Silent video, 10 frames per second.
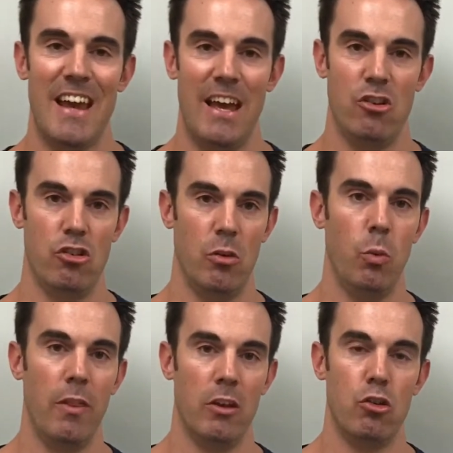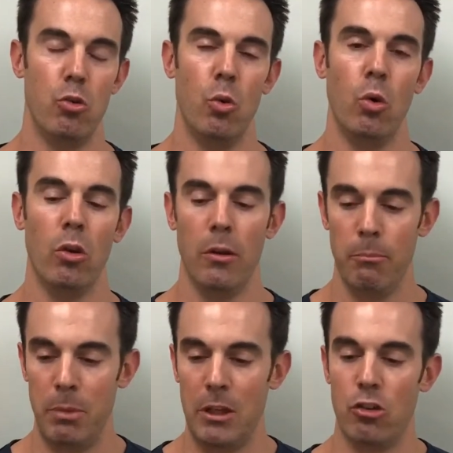tension with a tool
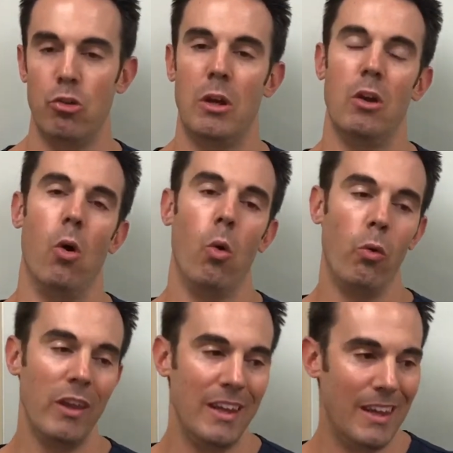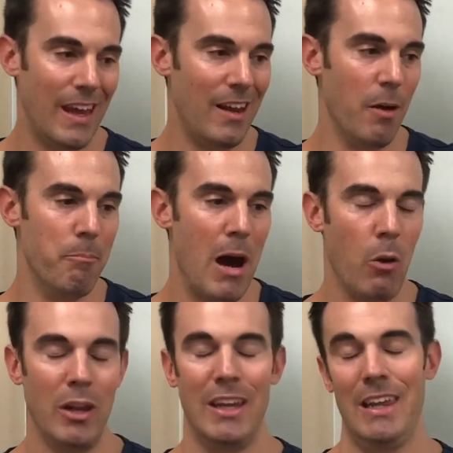because you can only get
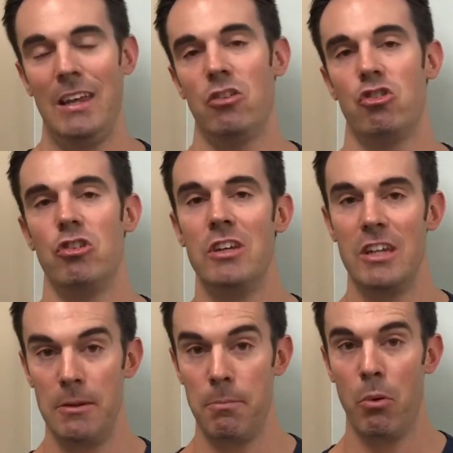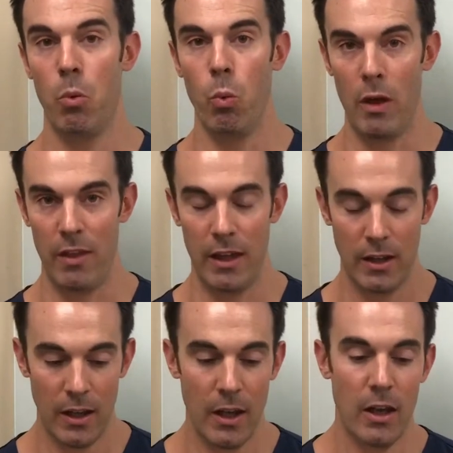about 1 inch deep with it.
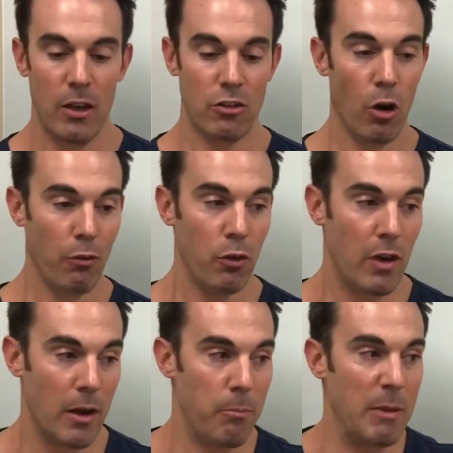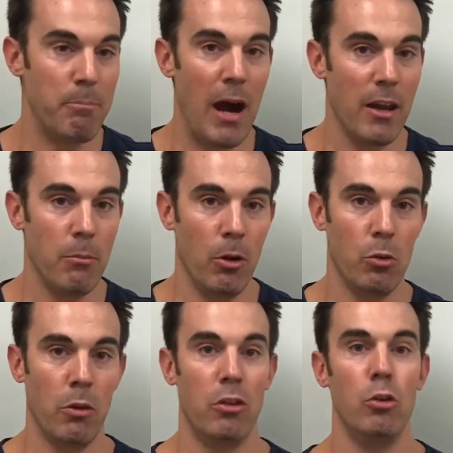So if you've got a big bodybuilder
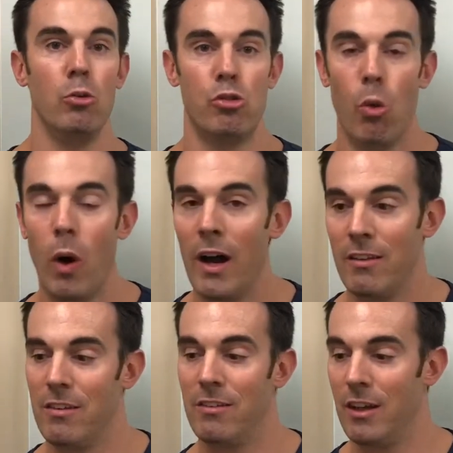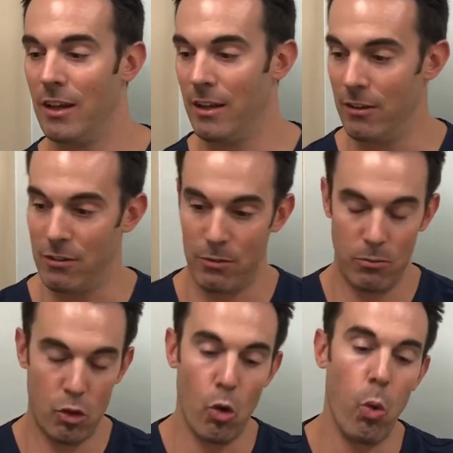with huge quads that's getting his
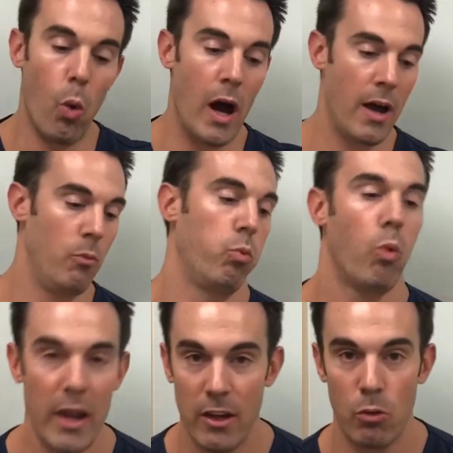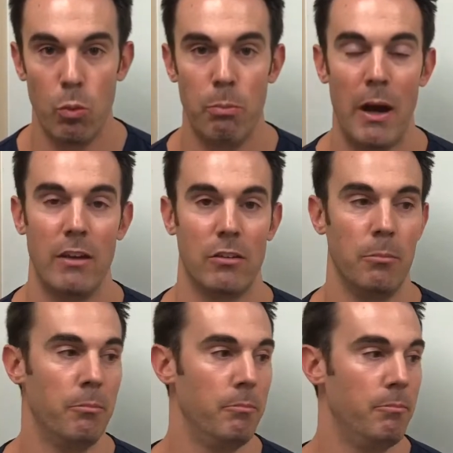quad raked by
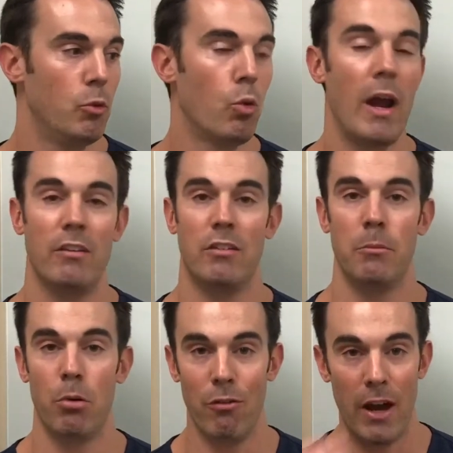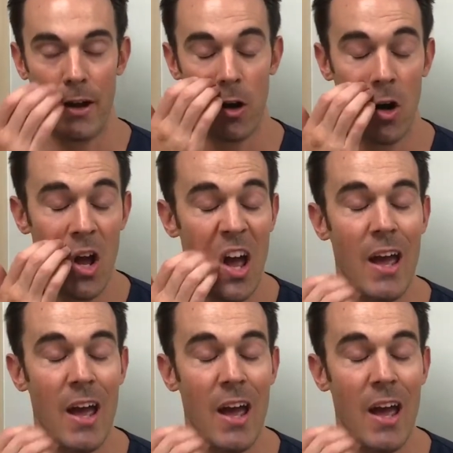some Graston provider,